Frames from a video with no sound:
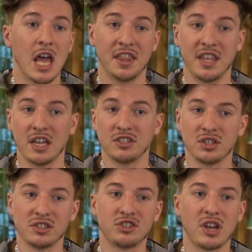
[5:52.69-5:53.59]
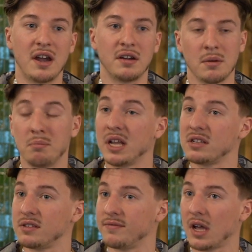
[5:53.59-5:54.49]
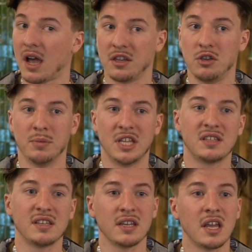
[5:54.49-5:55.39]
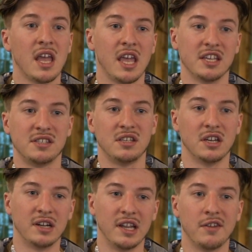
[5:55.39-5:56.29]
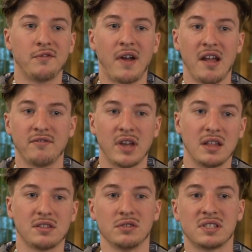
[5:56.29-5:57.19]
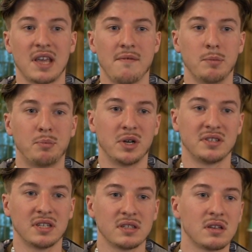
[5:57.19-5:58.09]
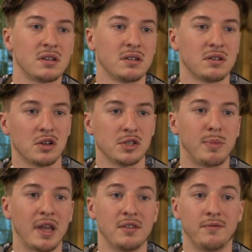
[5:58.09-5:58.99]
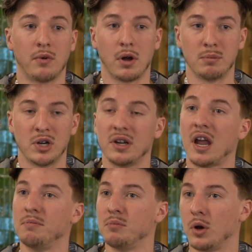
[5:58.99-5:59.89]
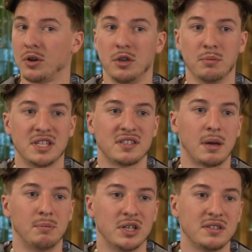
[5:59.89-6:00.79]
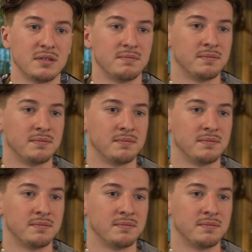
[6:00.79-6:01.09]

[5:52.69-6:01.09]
The angel share, because of the high humidity, is yearly 5 to 7%, caused by the warmer and more humid summers.